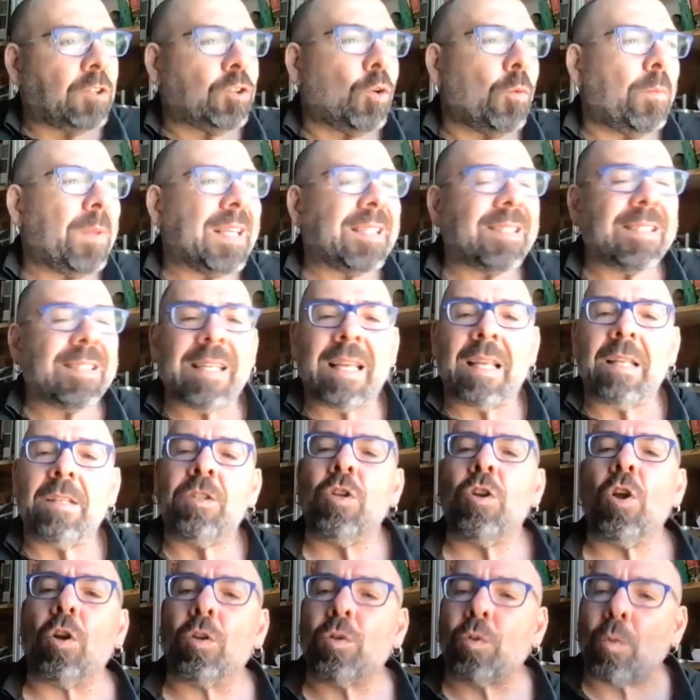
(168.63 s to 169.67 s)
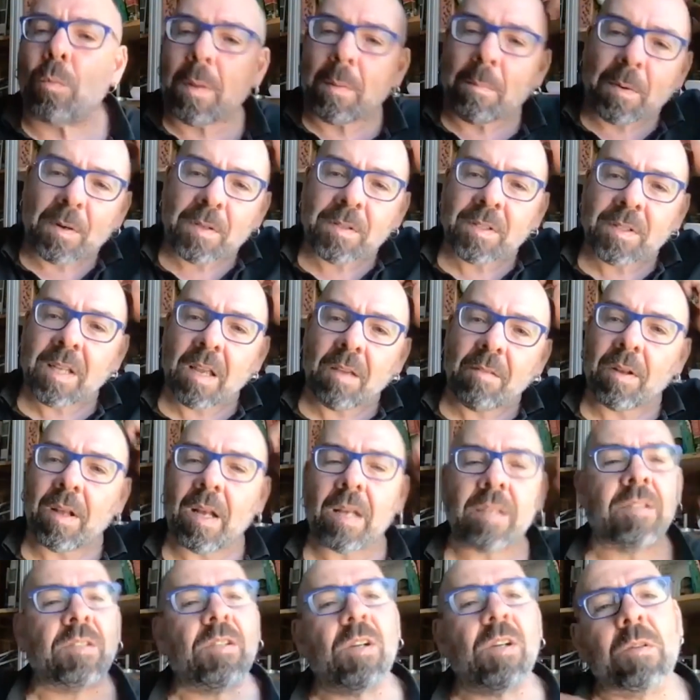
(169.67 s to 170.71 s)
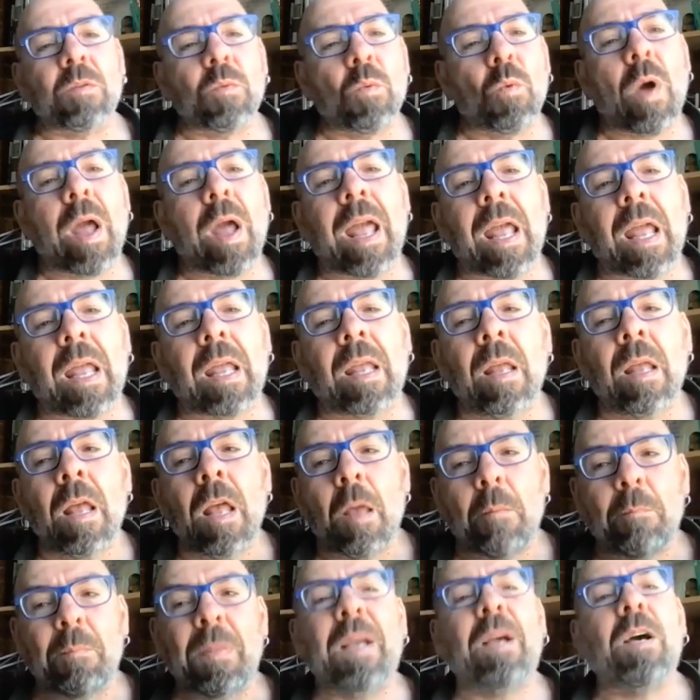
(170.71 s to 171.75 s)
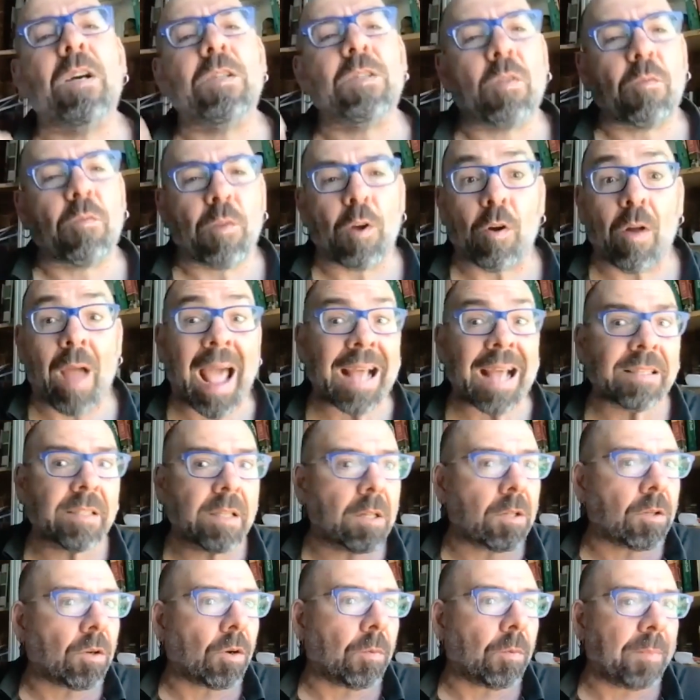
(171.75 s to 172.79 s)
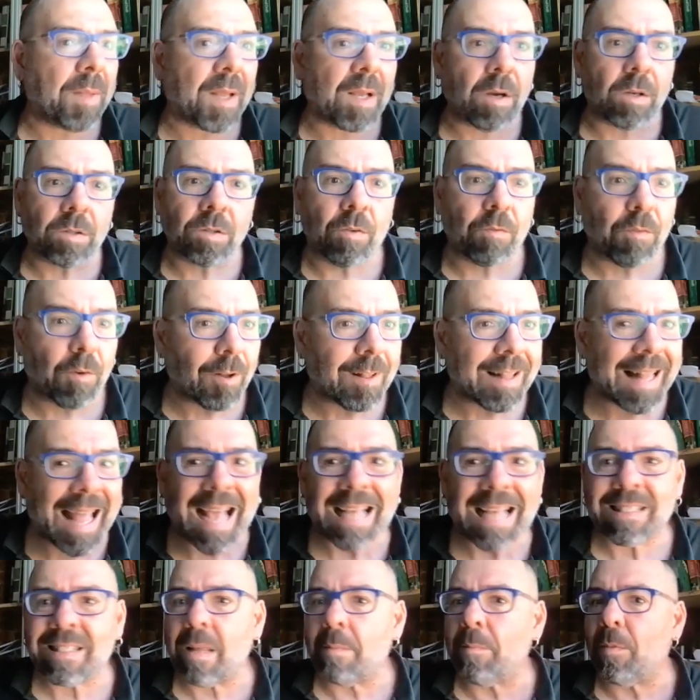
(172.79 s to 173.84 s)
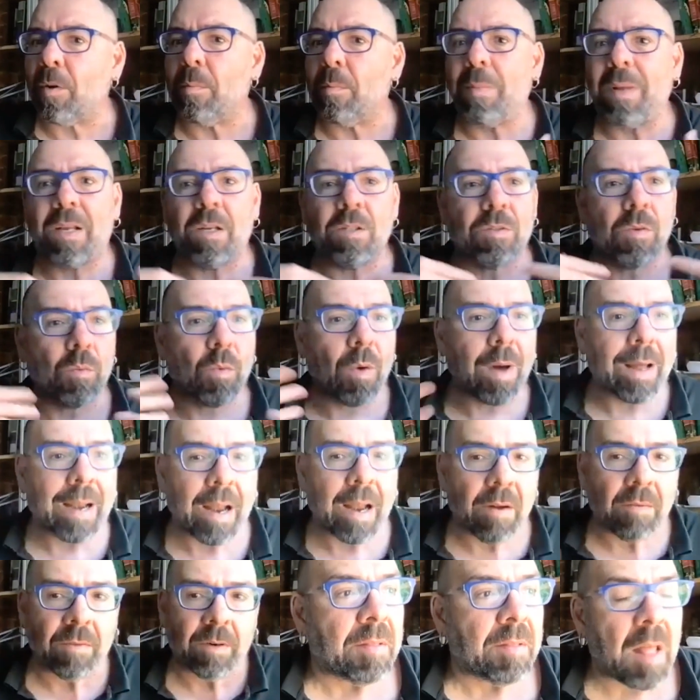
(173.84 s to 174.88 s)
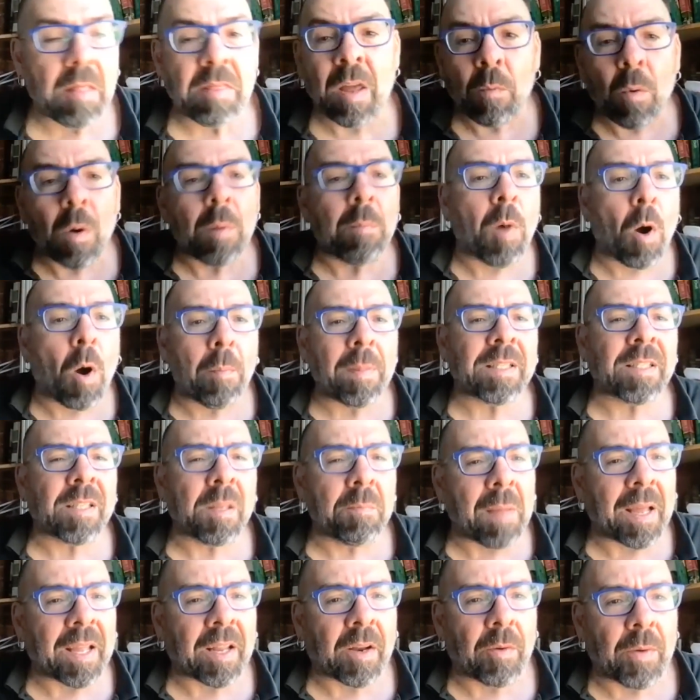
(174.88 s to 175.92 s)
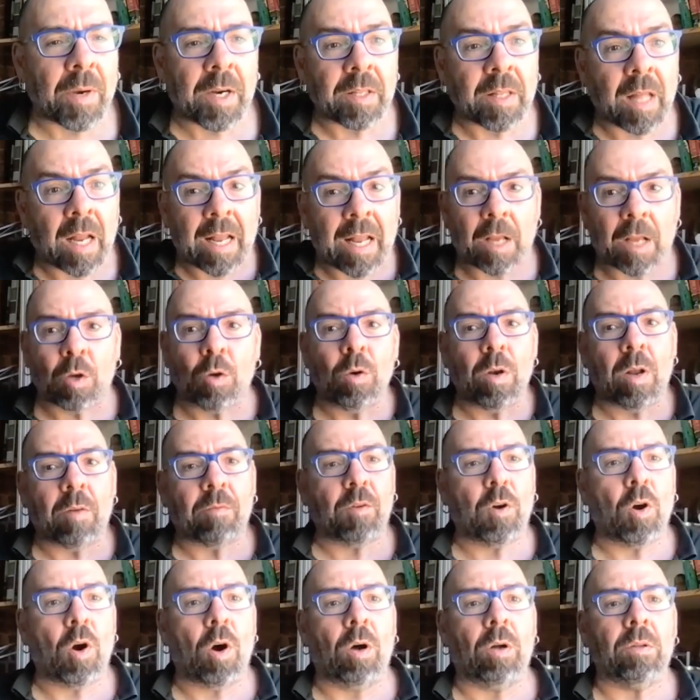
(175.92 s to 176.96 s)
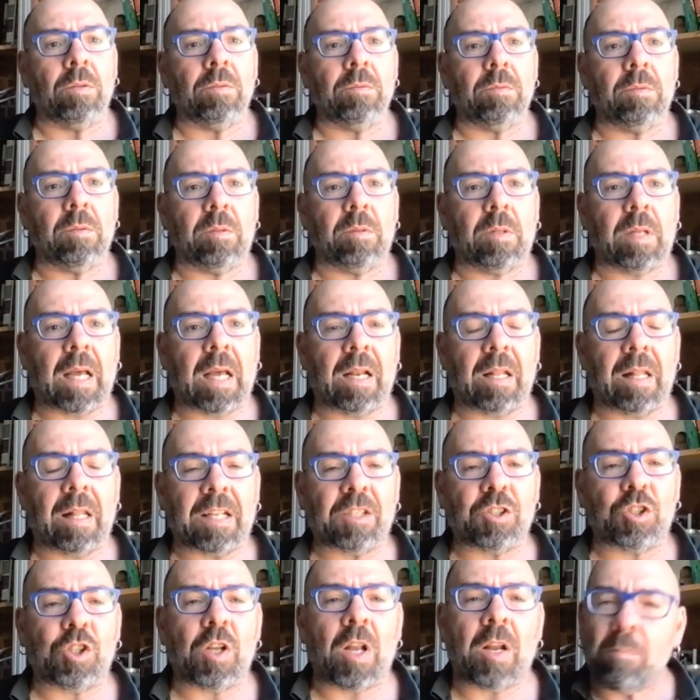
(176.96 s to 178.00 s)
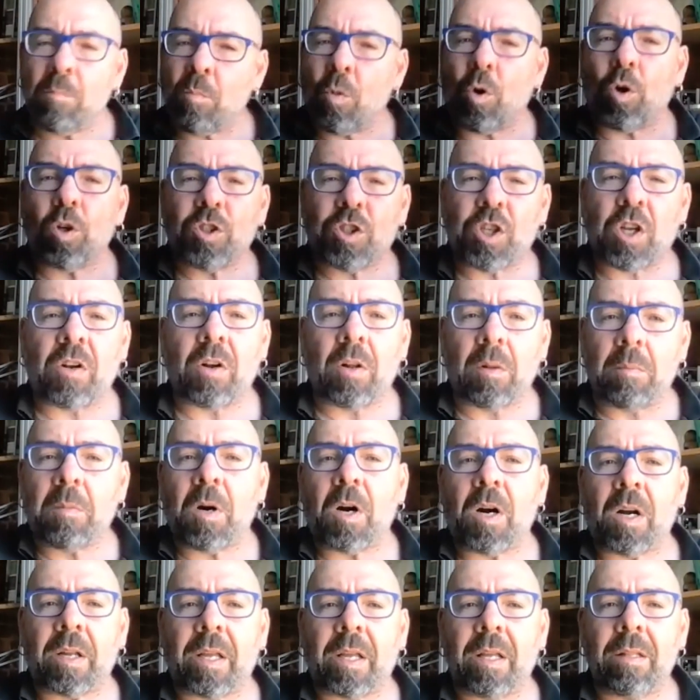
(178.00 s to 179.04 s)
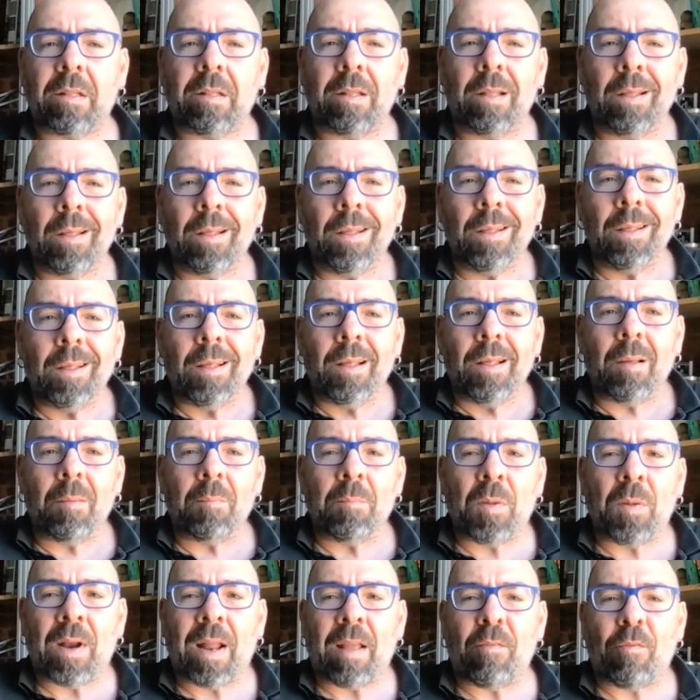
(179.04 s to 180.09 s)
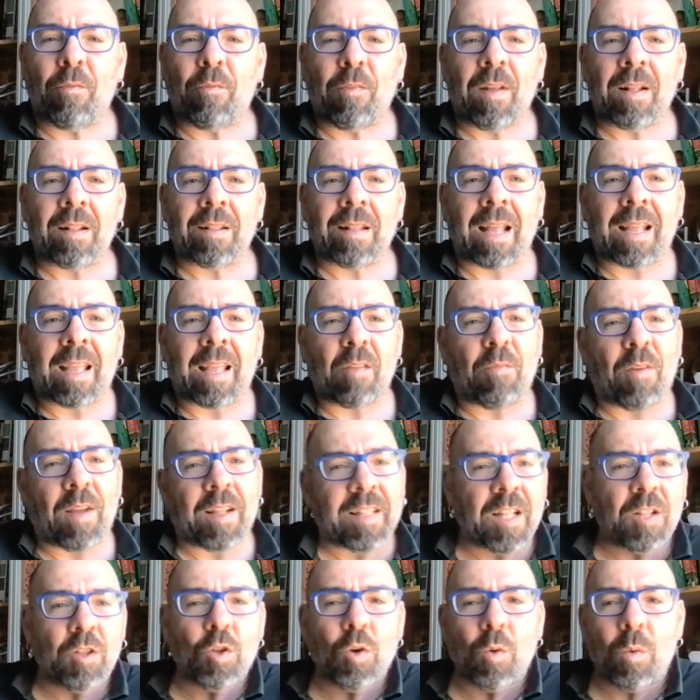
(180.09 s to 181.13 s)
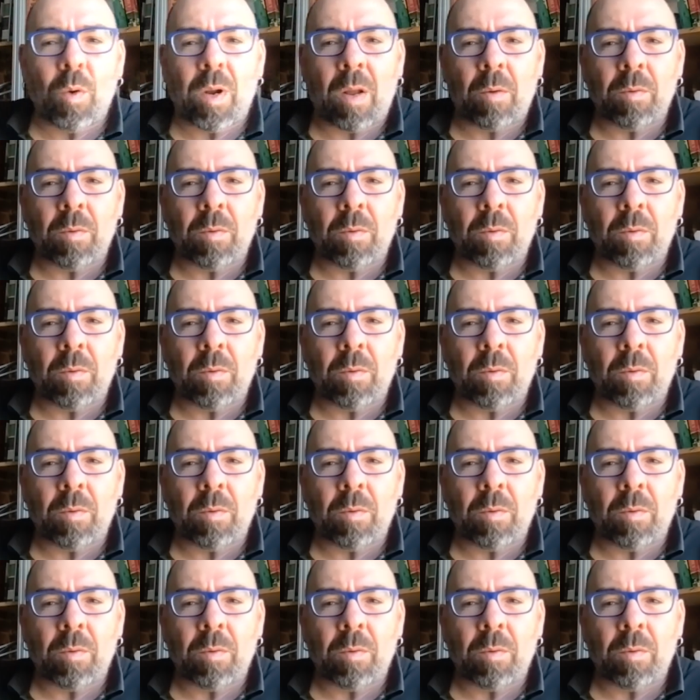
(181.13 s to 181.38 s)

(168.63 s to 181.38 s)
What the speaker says: be to be perceived a certain way because of your accent or because of your last name or because of whatever. There were moments in my career that I could have gone kind of like more general market, but I felt like if I didn't do what I was